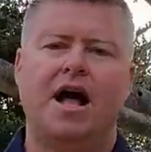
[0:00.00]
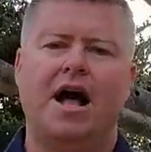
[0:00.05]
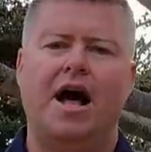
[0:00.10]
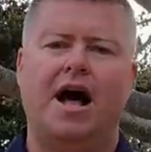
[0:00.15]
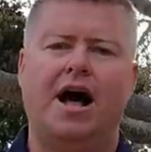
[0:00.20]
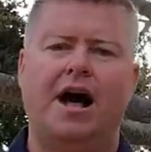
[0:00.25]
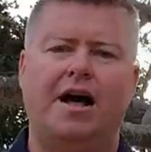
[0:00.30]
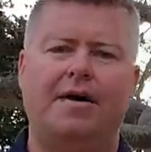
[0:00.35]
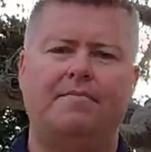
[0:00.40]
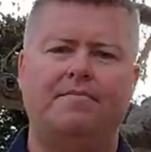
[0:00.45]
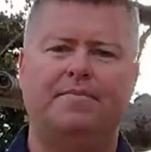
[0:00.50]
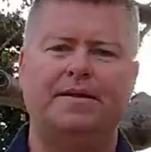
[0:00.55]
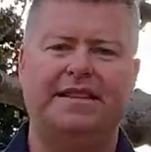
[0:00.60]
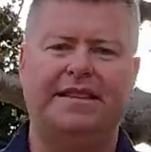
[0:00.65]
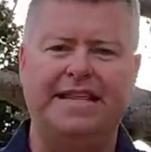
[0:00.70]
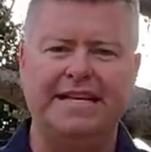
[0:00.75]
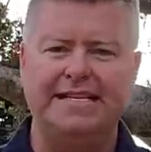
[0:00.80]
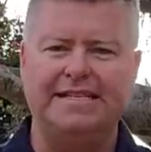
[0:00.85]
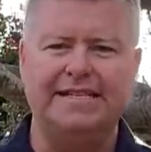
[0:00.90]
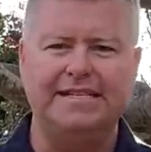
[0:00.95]
Uh,
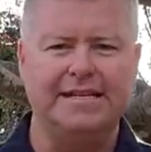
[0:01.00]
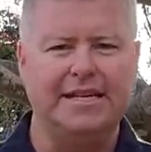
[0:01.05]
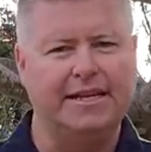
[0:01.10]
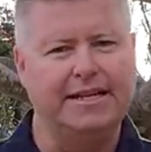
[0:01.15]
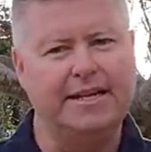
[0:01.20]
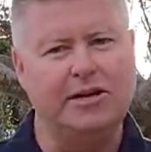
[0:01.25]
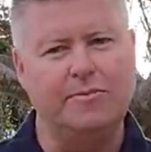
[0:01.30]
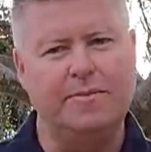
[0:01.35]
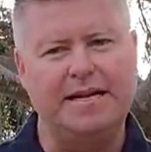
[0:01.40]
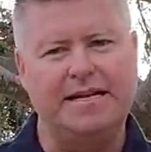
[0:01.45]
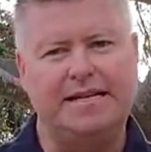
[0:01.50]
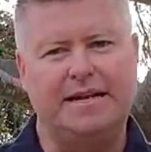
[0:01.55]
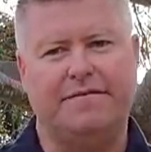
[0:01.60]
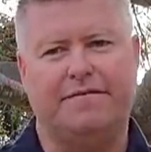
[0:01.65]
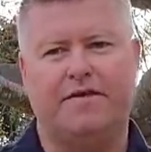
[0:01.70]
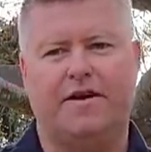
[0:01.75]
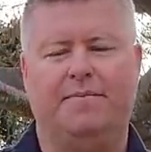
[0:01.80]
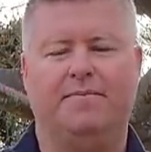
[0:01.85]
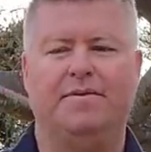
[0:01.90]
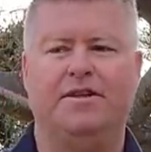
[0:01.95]
but this is a little bit
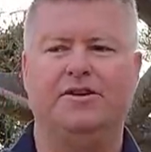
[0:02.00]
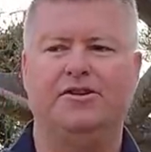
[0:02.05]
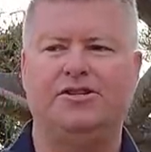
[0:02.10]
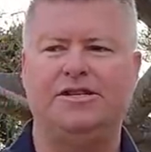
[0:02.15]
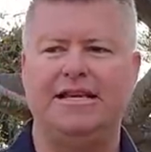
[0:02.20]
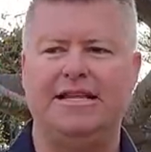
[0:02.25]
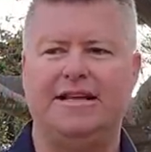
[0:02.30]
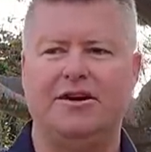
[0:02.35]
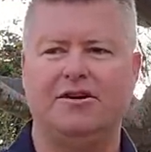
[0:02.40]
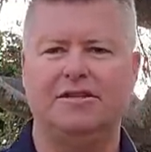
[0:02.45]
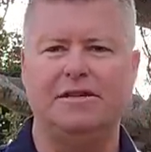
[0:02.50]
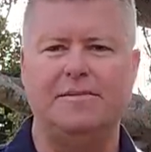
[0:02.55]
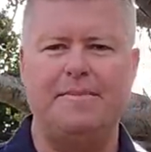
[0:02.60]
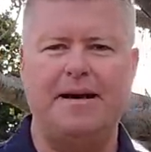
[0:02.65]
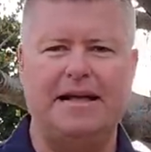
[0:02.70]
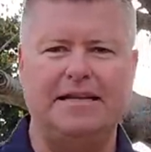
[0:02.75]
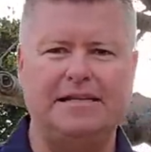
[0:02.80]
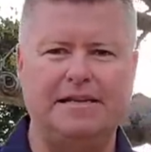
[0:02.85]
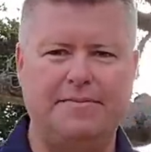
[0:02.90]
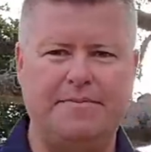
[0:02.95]
different. You see, there's
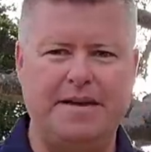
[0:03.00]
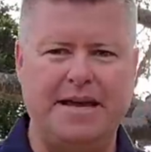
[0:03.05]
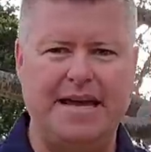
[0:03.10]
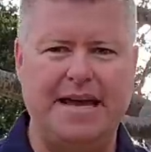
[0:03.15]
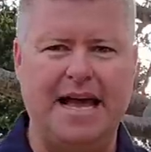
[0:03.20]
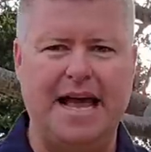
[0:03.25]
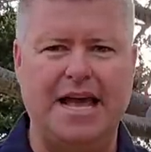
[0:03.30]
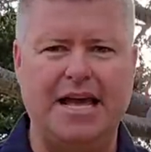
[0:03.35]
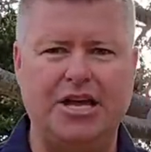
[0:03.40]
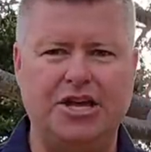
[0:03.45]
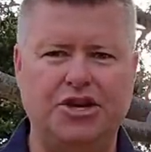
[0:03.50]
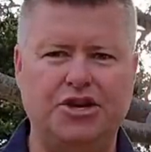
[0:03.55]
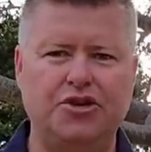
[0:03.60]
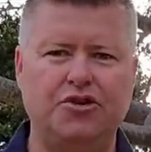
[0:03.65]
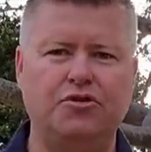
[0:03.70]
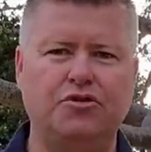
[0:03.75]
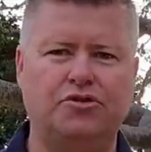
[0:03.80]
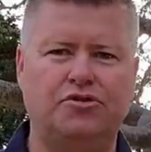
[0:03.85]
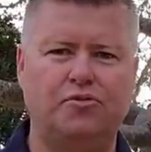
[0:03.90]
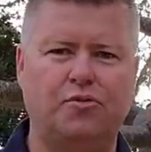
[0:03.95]
about to be a
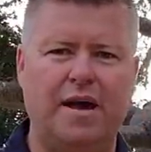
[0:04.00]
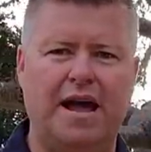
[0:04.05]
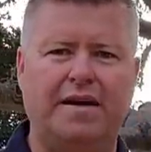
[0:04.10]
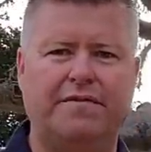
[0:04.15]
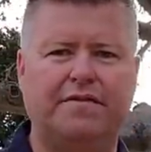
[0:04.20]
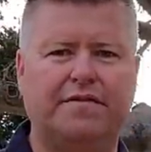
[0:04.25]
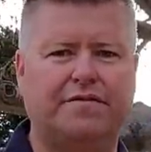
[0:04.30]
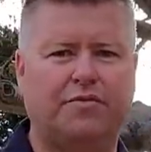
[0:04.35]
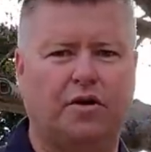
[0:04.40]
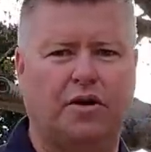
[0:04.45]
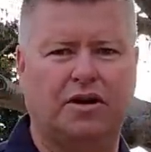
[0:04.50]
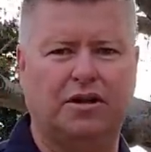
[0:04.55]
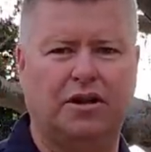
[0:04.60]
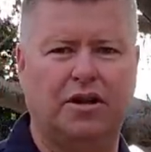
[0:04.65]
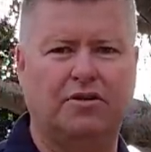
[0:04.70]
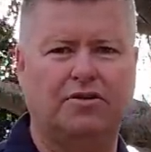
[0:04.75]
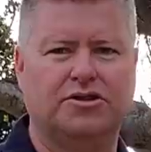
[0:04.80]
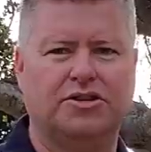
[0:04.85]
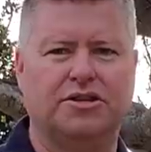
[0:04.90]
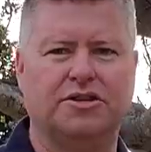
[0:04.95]
huge wave of
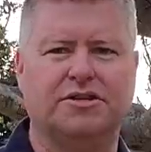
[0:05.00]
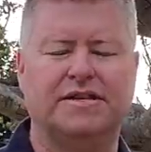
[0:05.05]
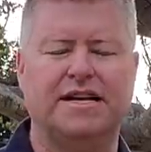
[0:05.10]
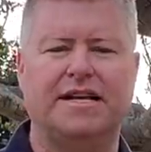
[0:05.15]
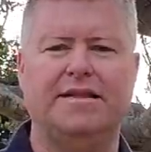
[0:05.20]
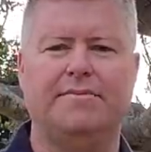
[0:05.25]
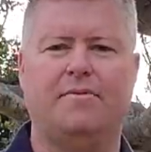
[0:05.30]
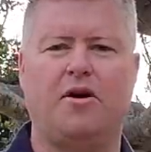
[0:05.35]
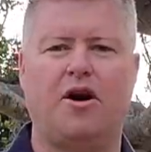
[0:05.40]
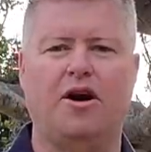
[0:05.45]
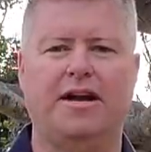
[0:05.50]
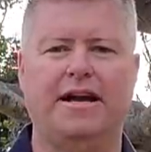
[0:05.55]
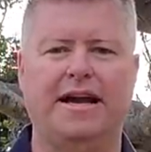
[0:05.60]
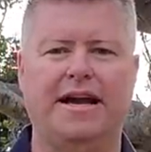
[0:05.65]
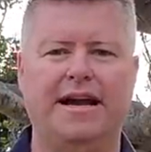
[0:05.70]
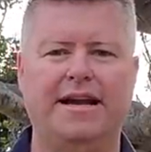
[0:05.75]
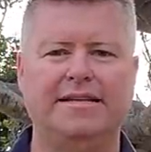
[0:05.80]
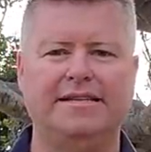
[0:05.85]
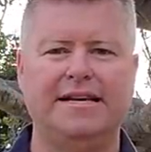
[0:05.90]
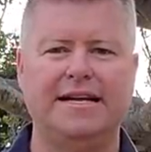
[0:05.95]
foreclosures in the
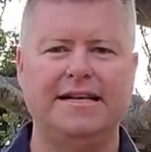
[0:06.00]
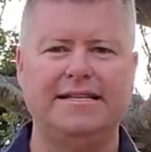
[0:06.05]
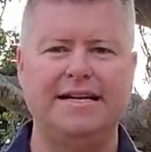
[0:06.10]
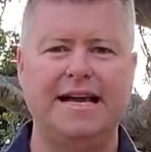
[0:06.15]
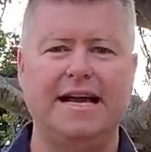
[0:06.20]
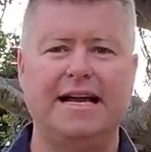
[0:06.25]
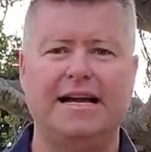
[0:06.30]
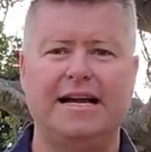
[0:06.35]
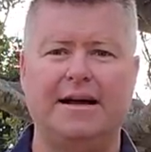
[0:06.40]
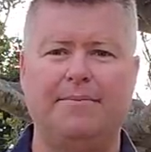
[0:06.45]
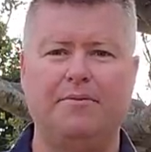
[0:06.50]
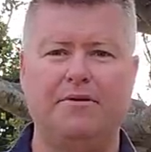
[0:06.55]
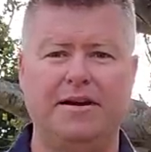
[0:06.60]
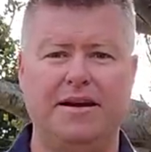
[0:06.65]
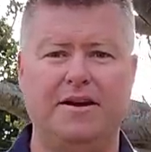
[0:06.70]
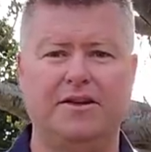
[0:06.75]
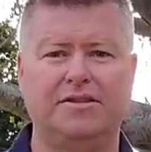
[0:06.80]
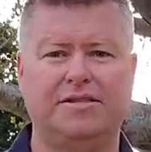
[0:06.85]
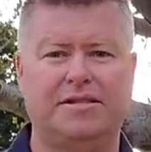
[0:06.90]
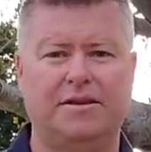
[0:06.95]
market, and it's going to take a couple
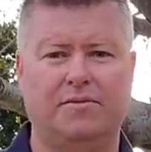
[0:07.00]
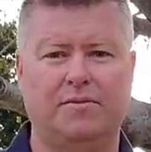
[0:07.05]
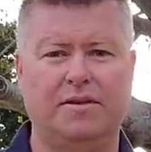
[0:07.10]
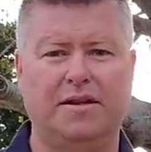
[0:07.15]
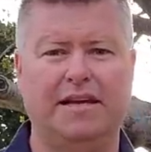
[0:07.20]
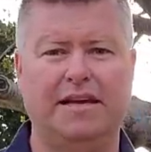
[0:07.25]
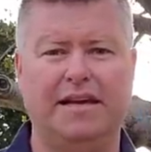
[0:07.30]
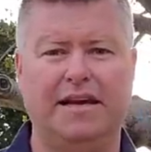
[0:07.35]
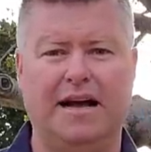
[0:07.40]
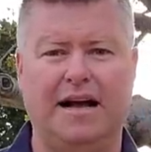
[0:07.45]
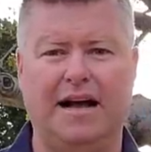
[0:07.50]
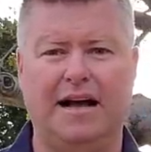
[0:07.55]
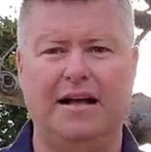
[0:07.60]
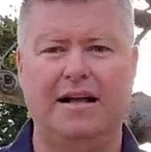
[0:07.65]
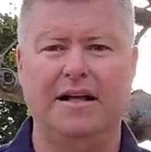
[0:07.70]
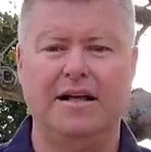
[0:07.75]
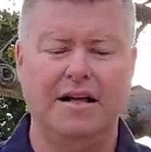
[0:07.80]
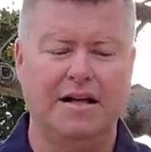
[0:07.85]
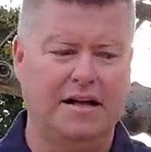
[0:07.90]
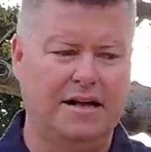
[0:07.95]
years to really uh,
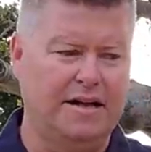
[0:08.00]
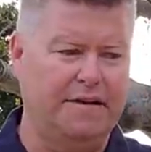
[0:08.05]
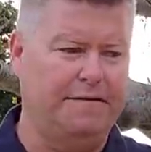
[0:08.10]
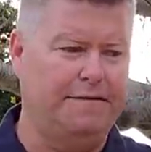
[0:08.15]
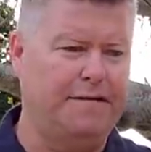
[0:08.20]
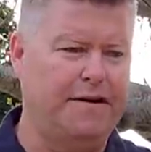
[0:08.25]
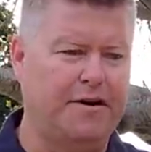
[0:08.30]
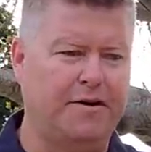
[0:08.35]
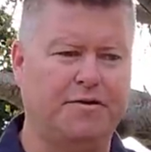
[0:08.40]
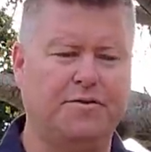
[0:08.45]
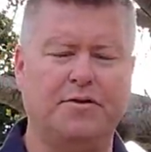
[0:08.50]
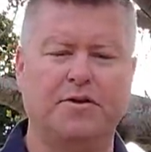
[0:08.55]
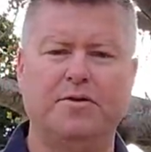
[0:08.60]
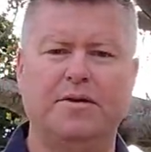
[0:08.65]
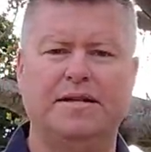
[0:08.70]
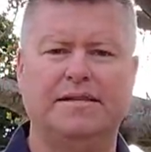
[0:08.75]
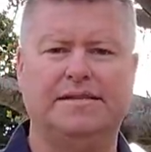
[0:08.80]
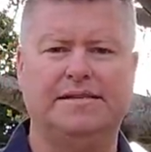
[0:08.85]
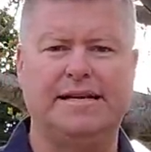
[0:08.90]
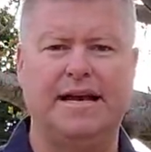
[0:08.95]
funnel
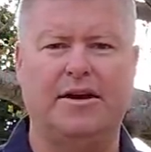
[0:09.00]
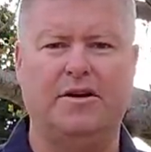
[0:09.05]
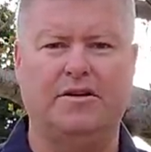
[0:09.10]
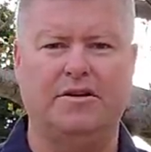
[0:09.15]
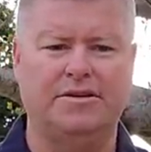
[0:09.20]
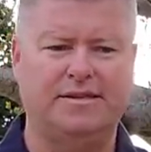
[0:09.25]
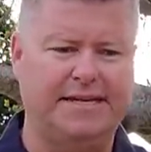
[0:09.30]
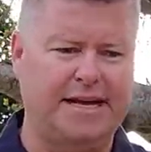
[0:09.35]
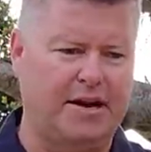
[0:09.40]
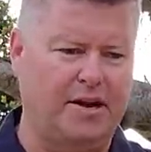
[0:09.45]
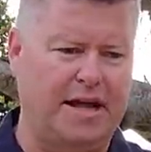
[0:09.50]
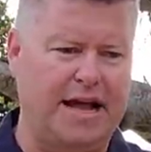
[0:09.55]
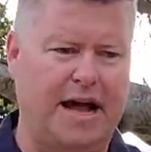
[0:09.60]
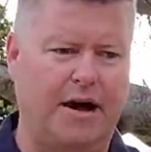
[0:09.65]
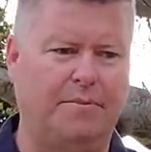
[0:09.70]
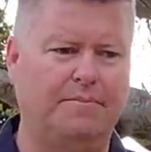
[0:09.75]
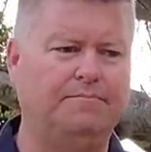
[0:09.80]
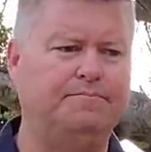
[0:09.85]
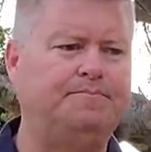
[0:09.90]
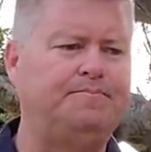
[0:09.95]
through and settle settle out.